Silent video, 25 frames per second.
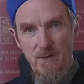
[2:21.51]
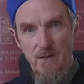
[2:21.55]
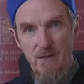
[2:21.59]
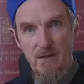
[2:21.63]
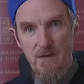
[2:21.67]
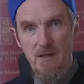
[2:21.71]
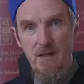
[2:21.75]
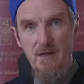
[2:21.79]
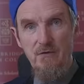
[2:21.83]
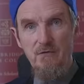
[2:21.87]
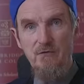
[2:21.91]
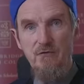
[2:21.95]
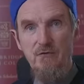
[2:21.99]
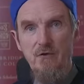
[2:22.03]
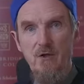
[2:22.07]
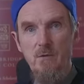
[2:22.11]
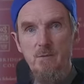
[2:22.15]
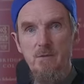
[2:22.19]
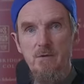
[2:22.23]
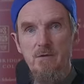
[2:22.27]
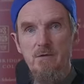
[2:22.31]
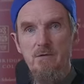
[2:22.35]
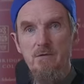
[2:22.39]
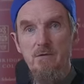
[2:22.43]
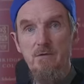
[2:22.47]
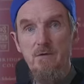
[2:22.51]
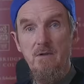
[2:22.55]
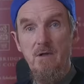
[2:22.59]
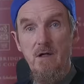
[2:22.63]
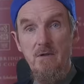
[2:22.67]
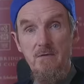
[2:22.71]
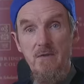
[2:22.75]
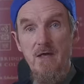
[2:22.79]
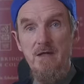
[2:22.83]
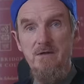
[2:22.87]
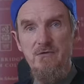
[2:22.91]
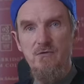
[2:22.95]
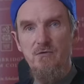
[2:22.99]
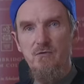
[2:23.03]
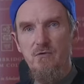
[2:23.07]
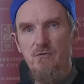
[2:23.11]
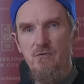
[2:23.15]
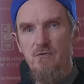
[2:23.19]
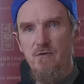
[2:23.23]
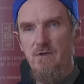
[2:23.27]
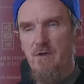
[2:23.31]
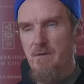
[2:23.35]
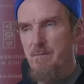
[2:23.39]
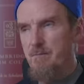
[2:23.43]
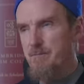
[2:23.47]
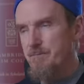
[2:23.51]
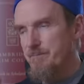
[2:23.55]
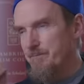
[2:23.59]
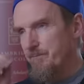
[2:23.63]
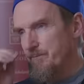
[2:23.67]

he has sabr, and that is good for him.